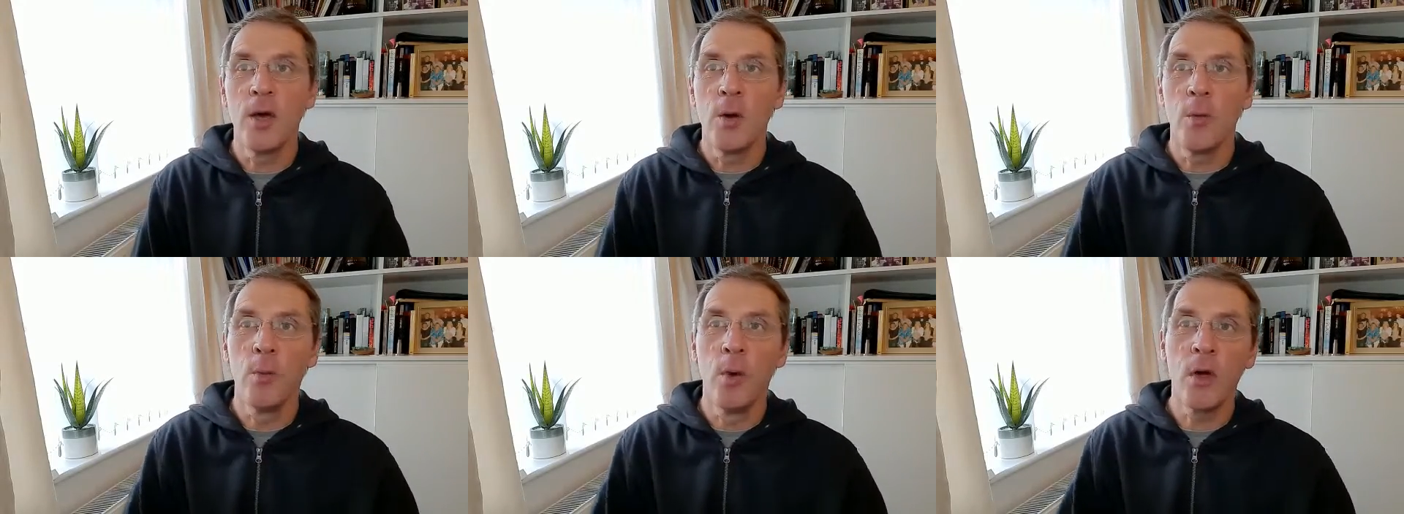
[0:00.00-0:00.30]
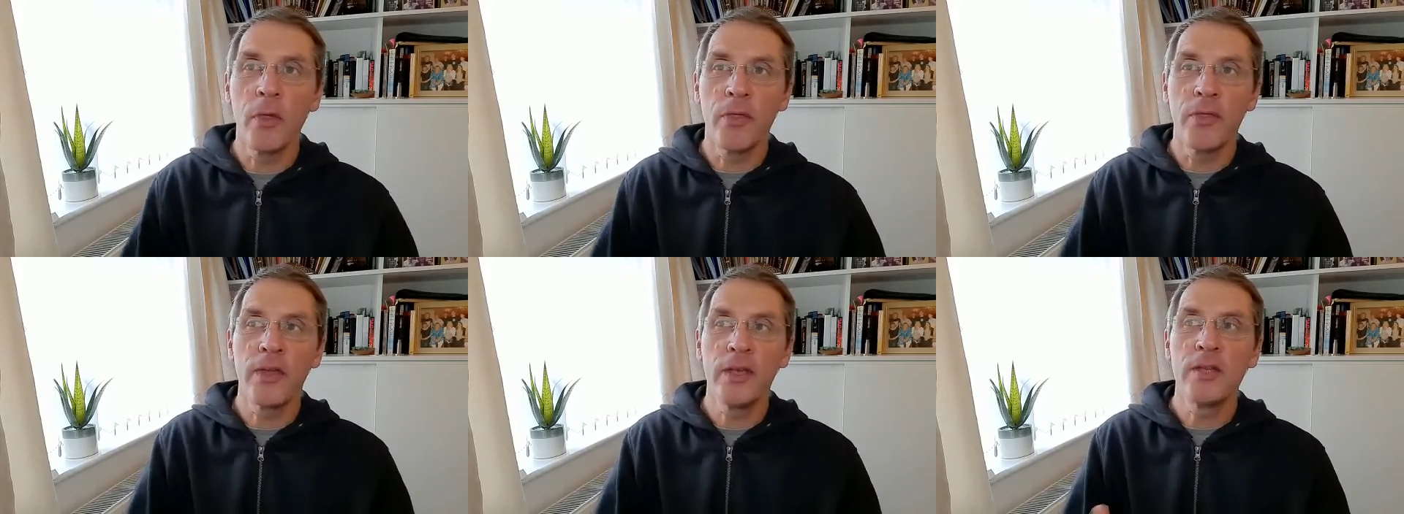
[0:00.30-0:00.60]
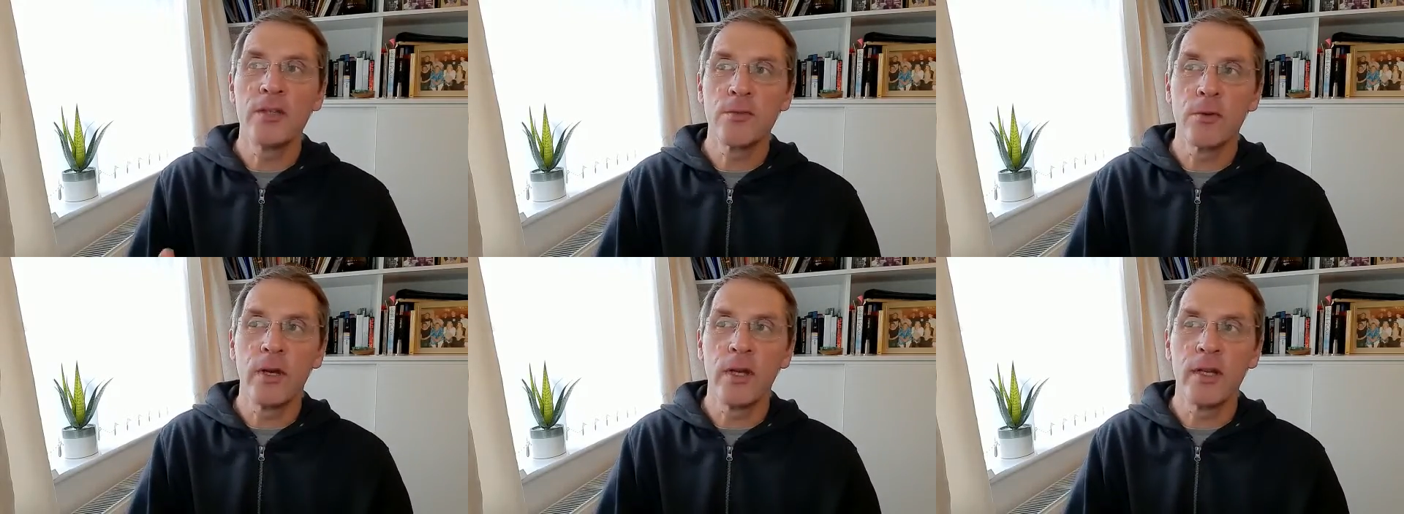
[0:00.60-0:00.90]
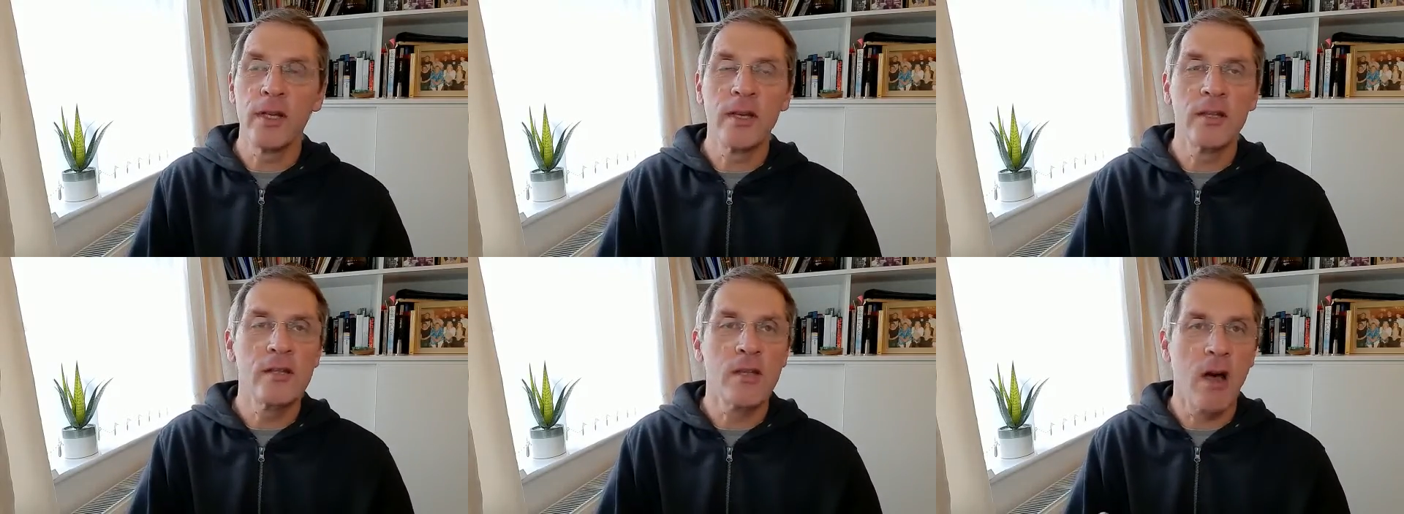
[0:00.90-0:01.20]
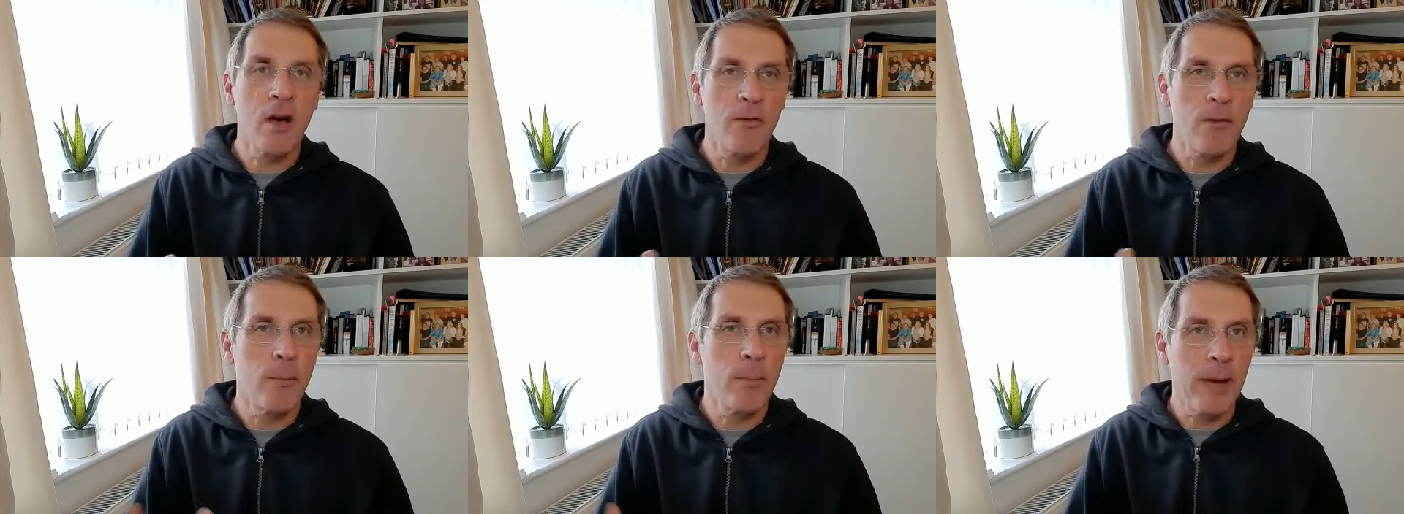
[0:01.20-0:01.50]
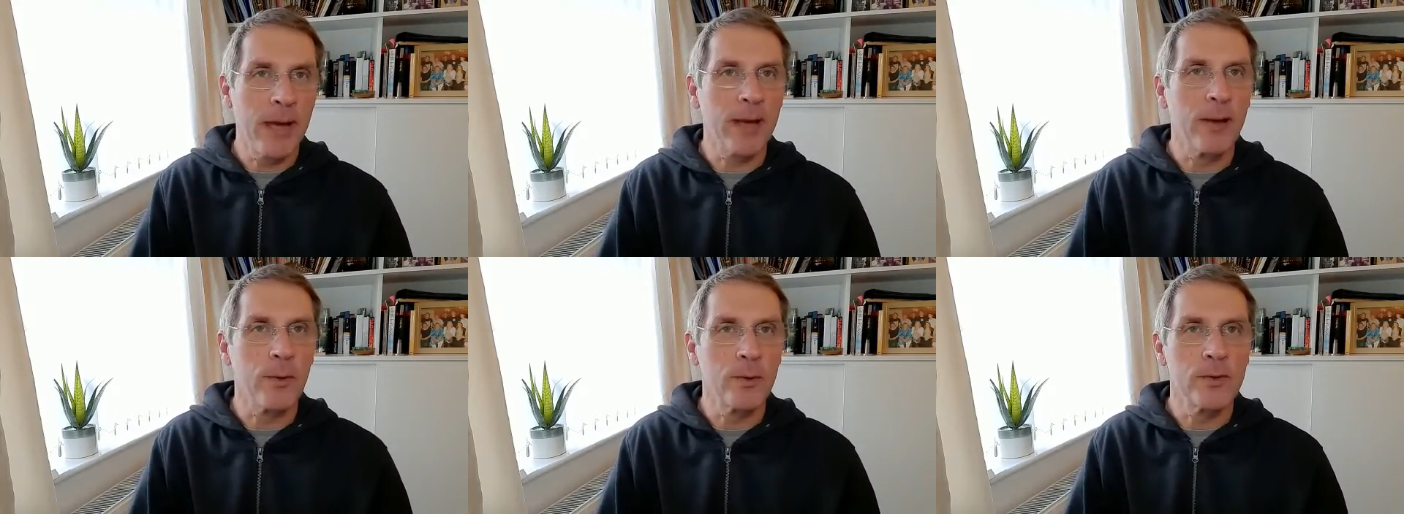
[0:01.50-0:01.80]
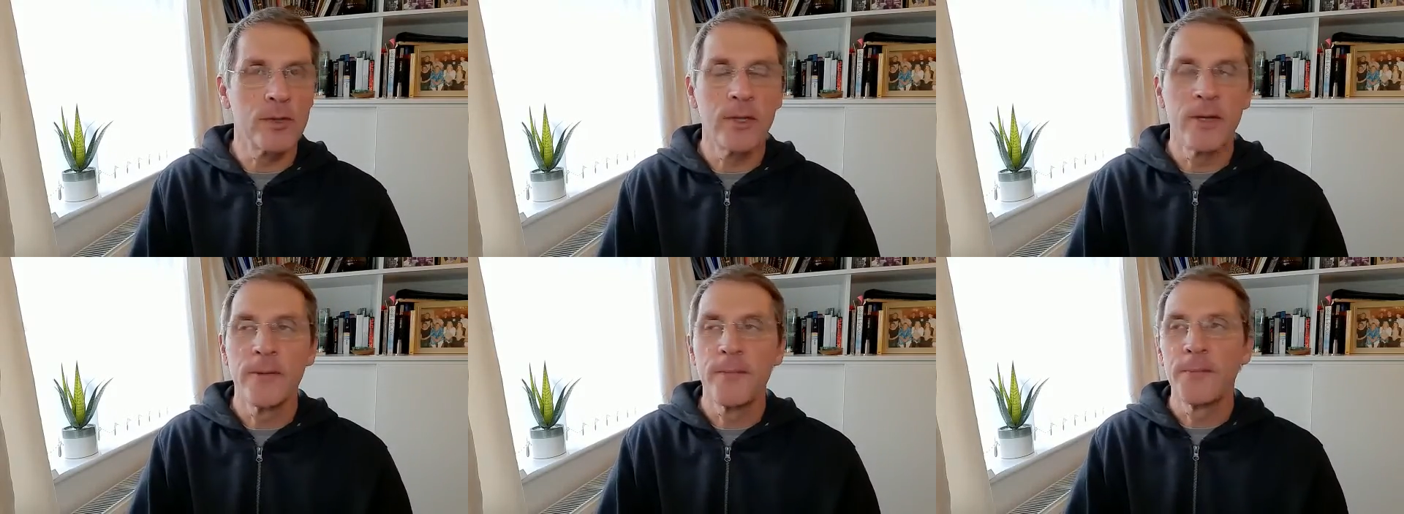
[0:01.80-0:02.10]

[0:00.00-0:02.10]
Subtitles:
what these readings are about.